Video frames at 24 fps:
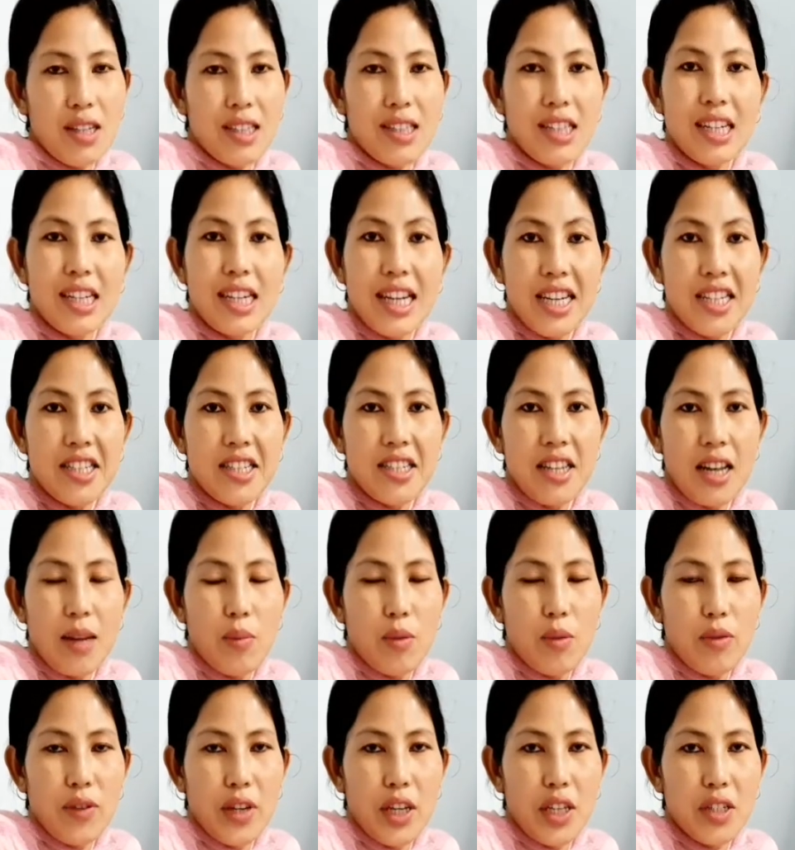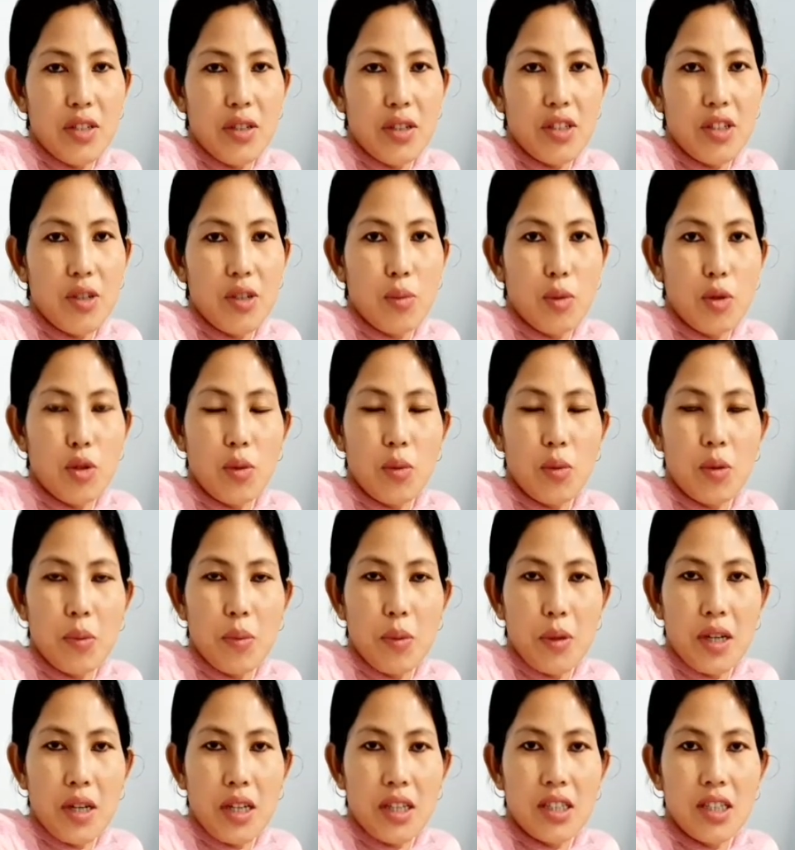the next type of asexual mode of
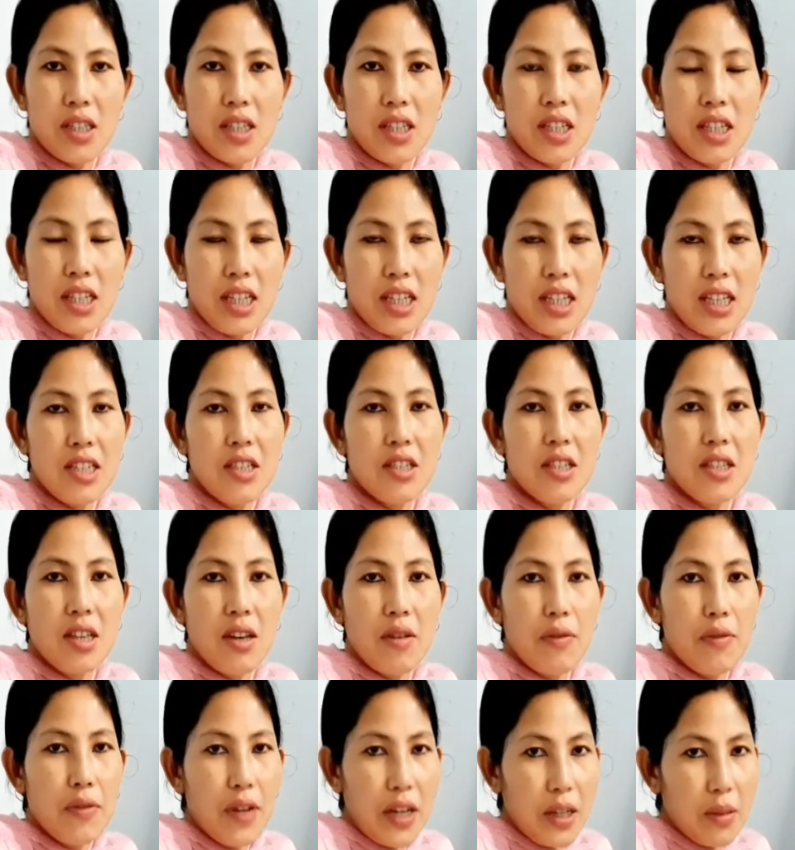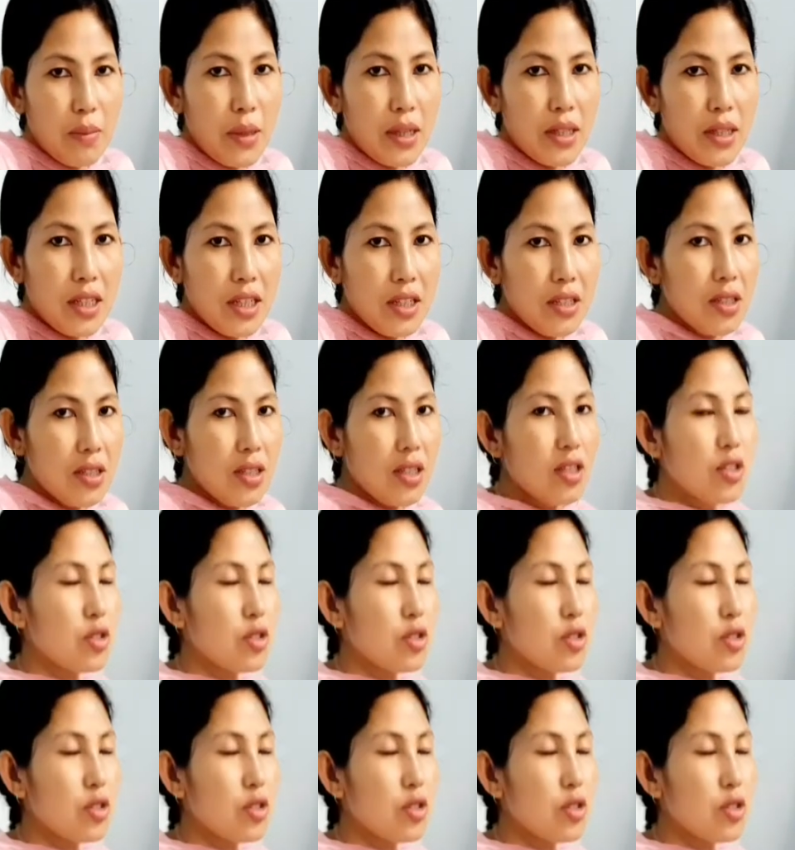reproduction is fragmentation.